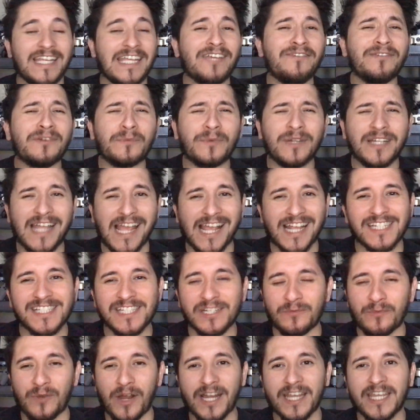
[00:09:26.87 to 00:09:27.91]
Even when
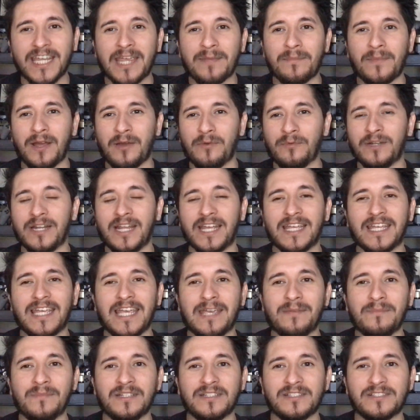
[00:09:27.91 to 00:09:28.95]
X and Y came out, when I
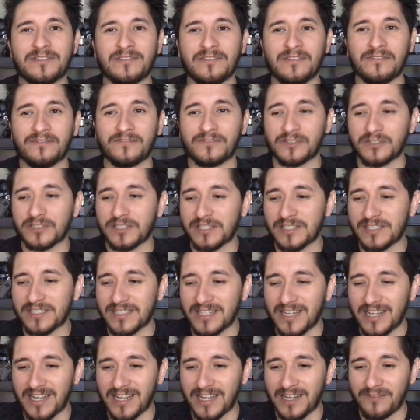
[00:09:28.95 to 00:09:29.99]
came into the
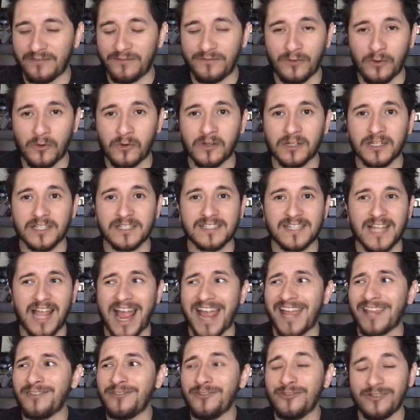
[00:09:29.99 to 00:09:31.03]
first forest,
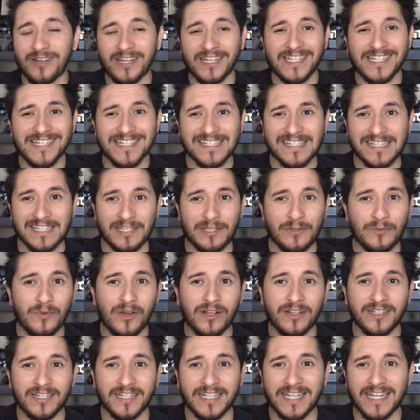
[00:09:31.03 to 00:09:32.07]
I knew I instantly
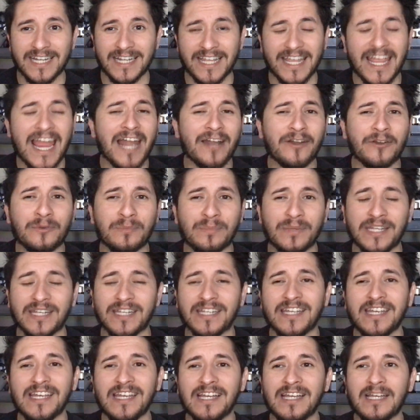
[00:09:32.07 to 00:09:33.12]
wanted to get a
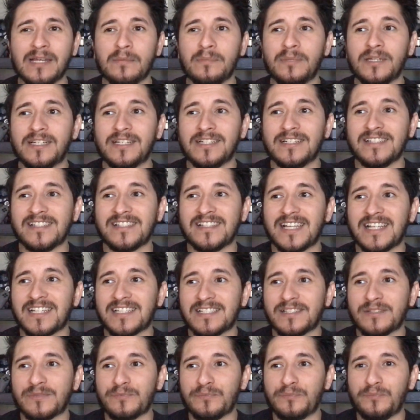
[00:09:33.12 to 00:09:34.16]
Caterpie because
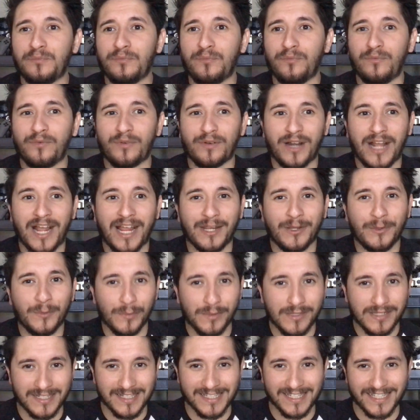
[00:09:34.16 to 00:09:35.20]
that's what I
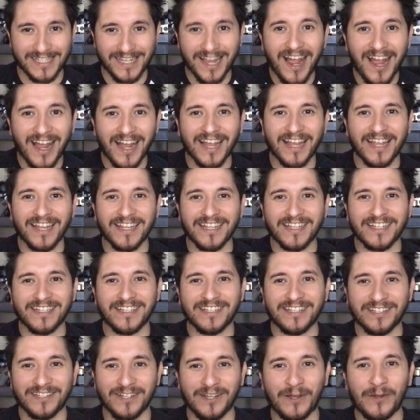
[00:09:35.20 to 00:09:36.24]
always got,
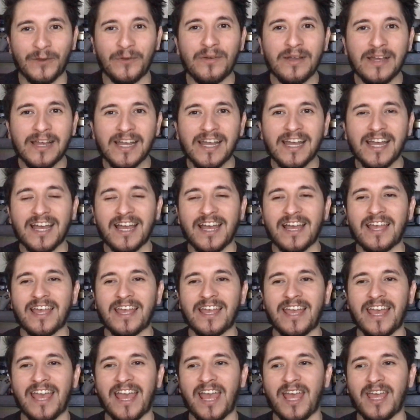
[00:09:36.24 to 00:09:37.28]
you know?
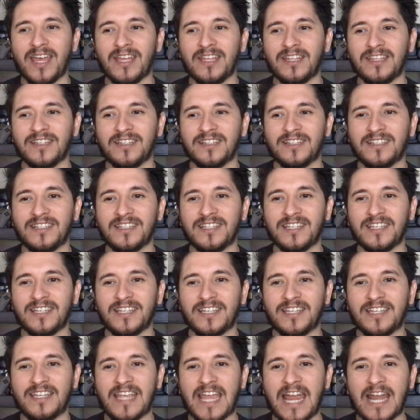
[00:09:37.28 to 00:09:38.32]
And
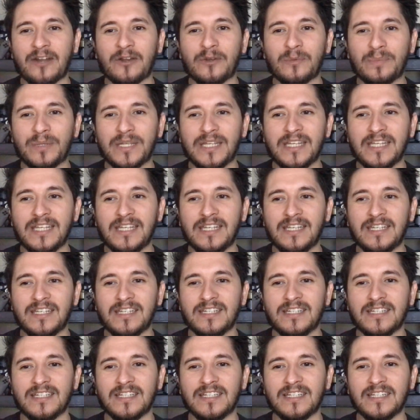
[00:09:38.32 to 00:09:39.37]

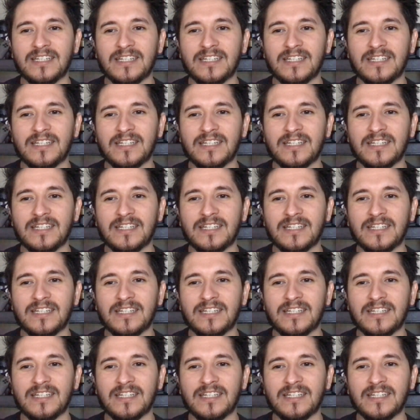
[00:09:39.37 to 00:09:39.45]
Caterpie,